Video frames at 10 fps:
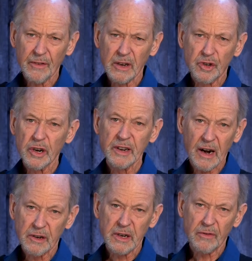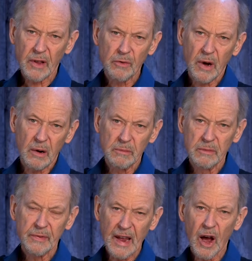Only kind of a good narrative
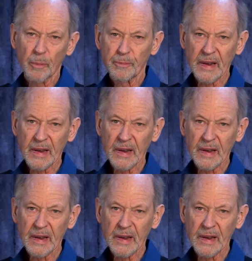like, well,